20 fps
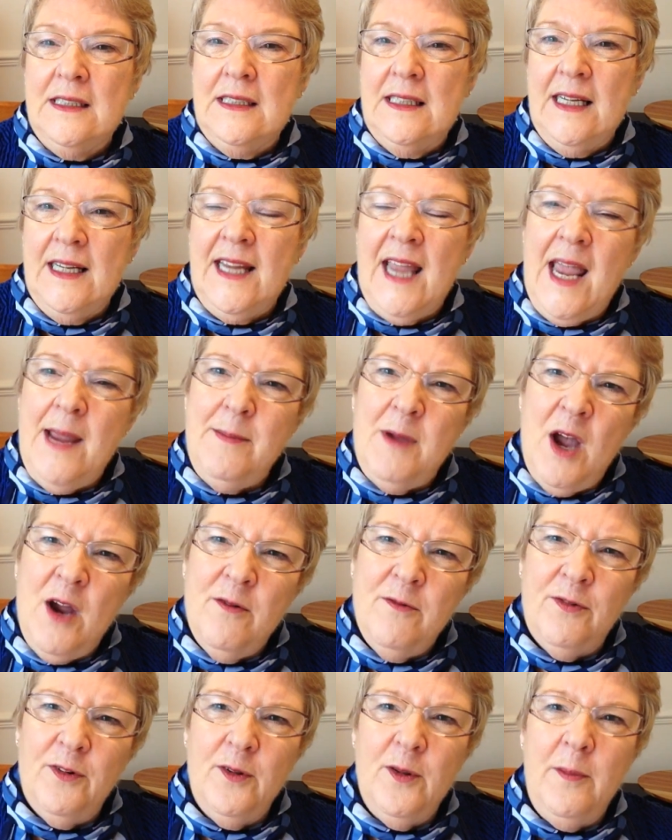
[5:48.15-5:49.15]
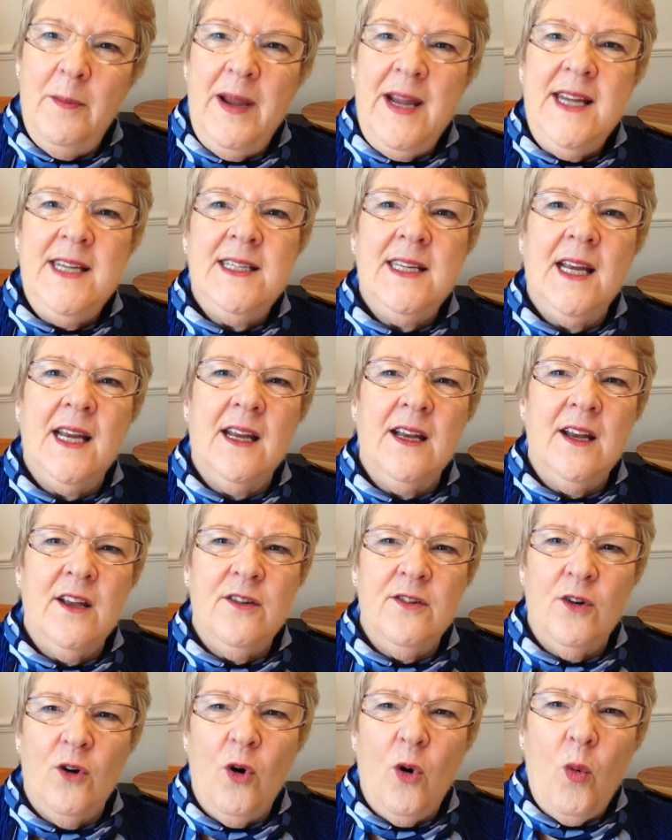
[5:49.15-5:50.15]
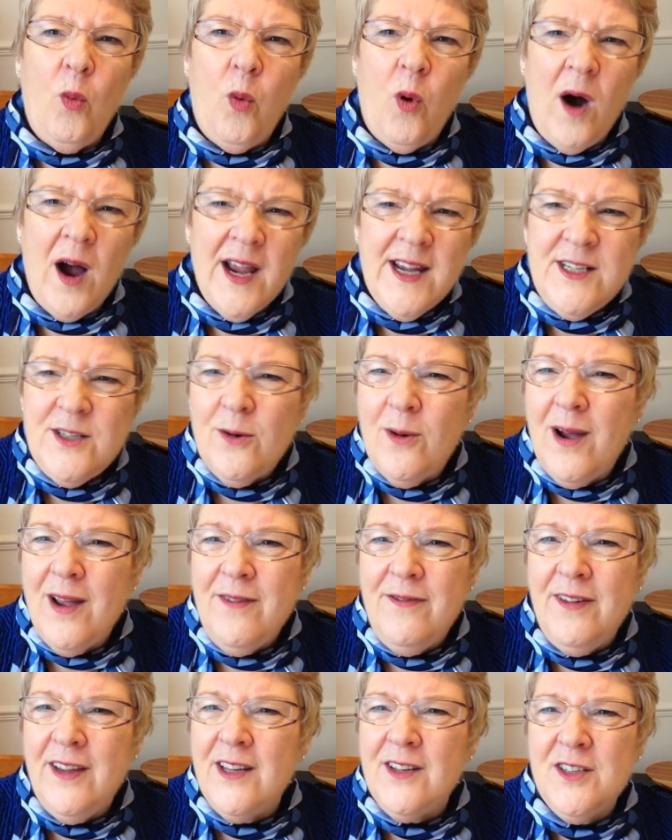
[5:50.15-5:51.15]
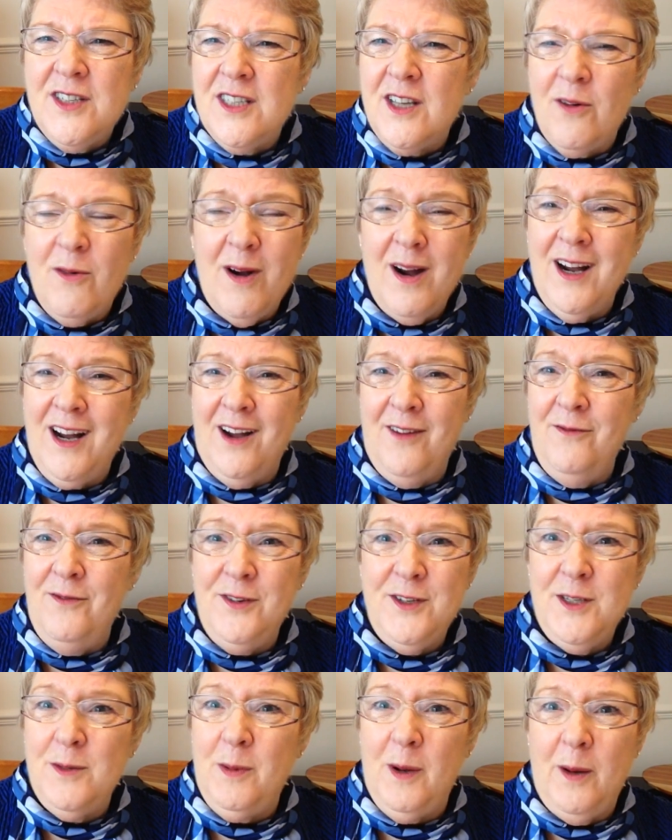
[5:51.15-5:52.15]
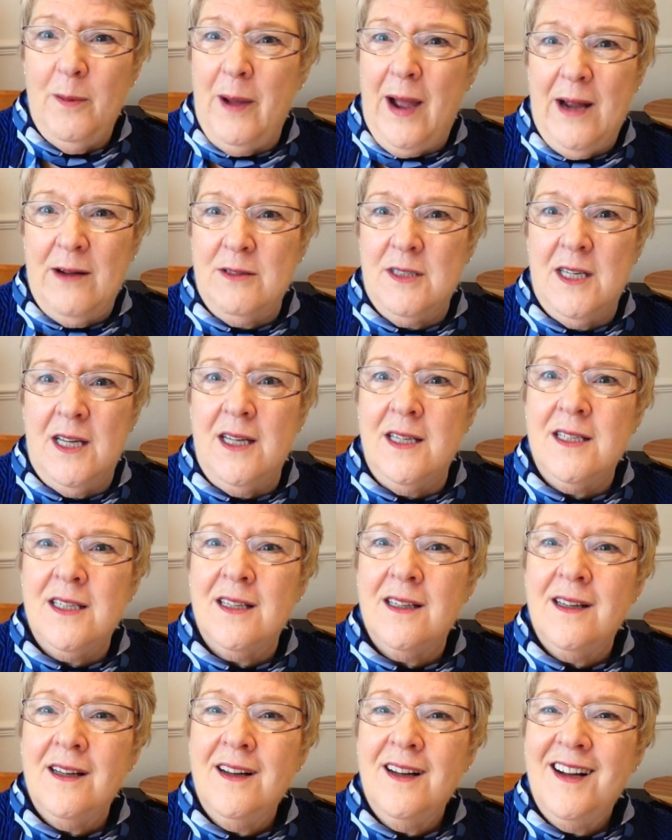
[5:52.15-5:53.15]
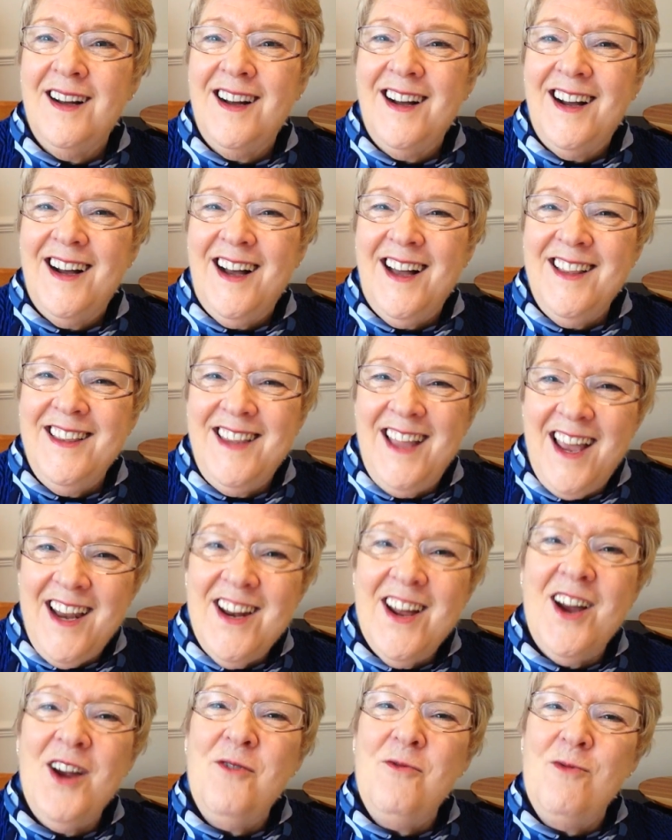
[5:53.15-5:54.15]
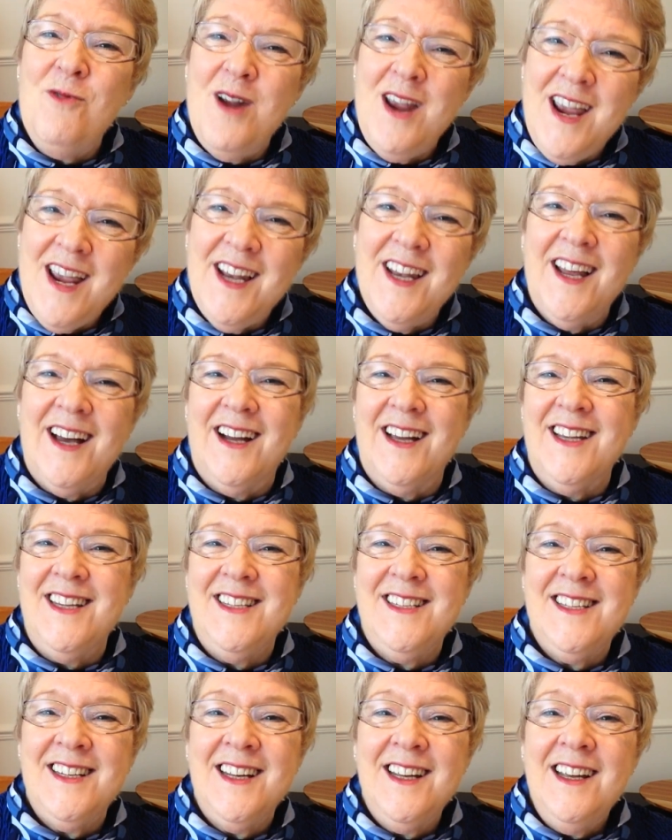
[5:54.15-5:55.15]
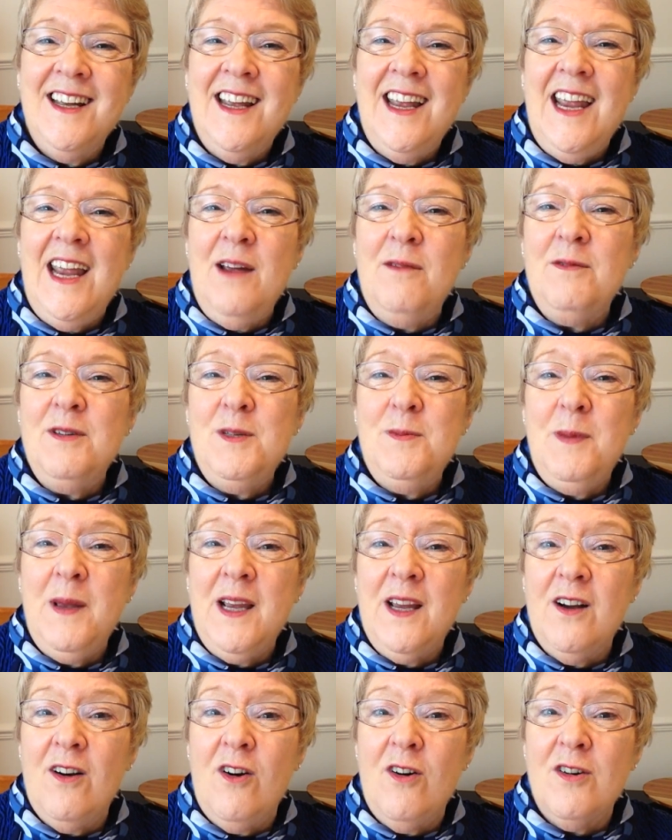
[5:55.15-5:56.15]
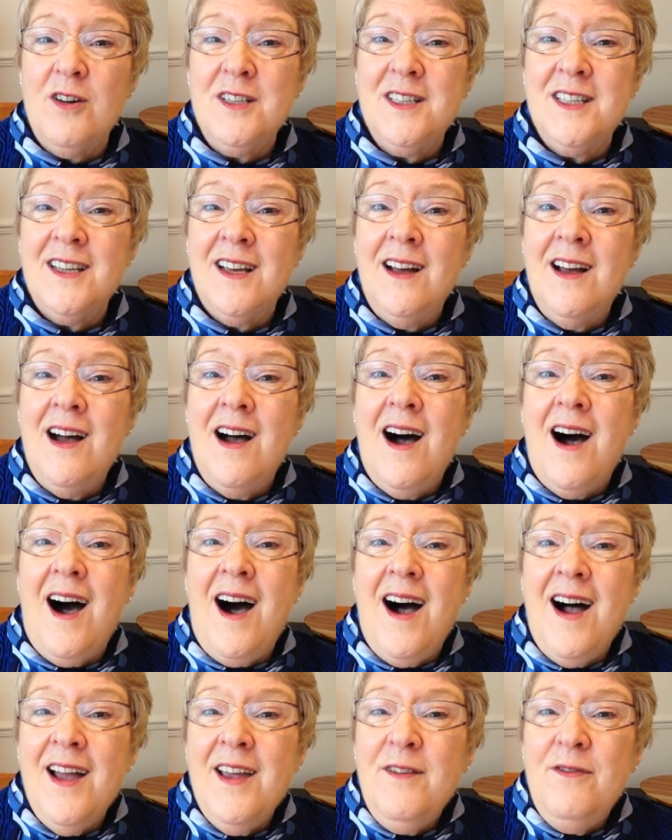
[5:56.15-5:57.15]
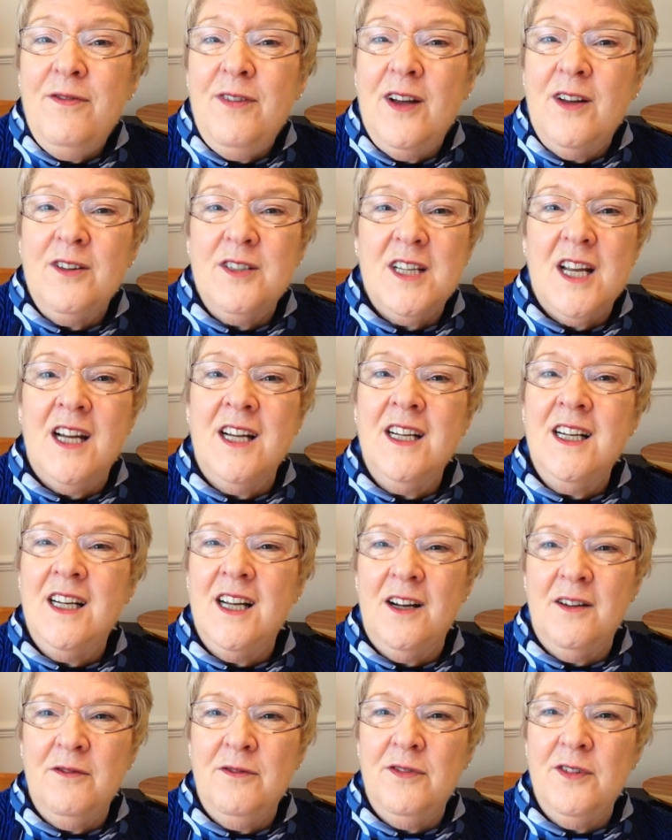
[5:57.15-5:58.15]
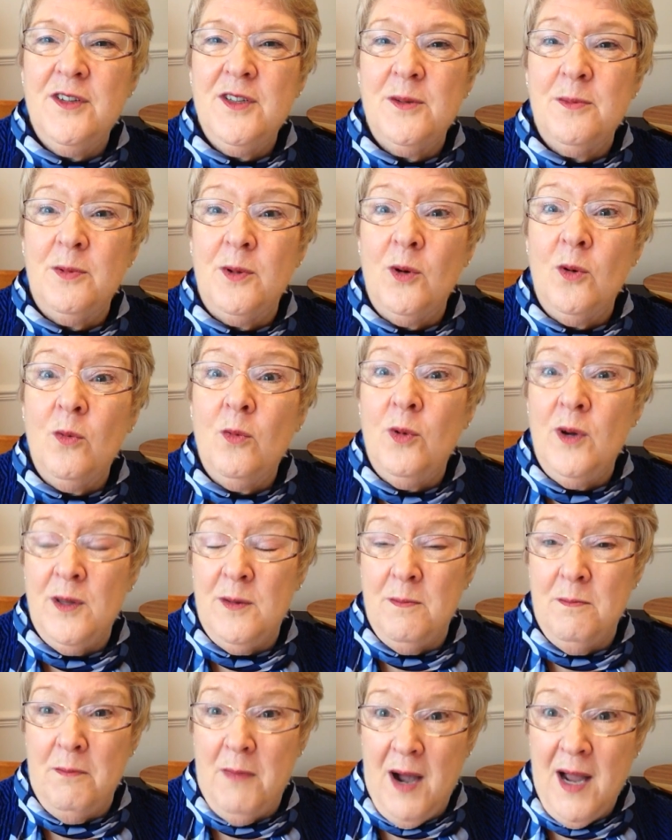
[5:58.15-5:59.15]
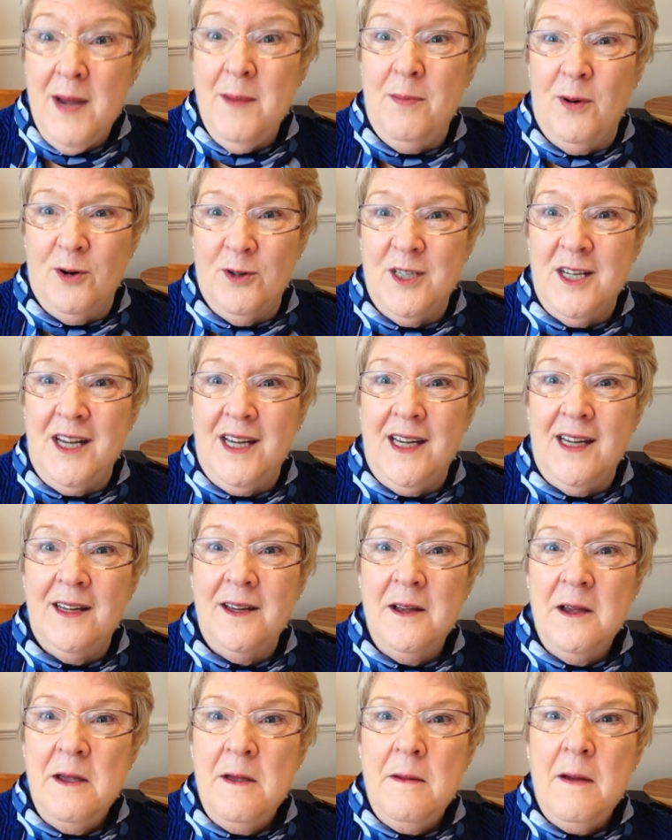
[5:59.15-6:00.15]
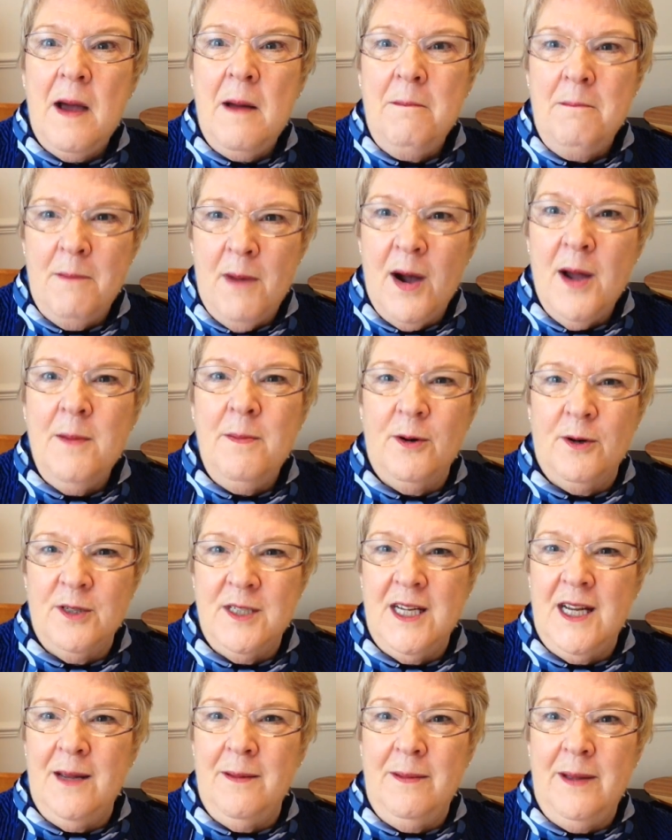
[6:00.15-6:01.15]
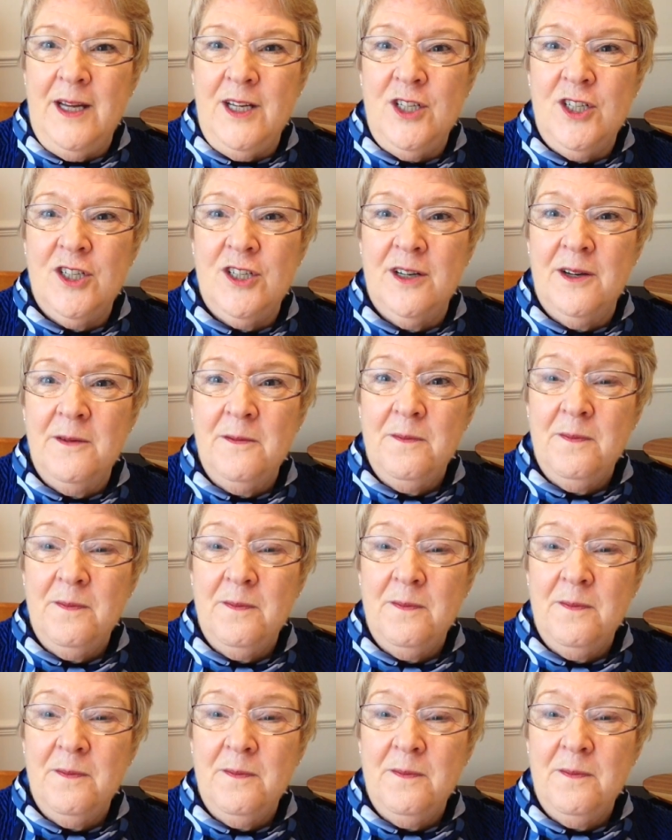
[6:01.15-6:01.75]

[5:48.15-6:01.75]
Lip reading: I came home from the meeting and I thought, why do I feel so uncomfortable about it? And then I realised it was because I felt uncomfortable with my body and my body image.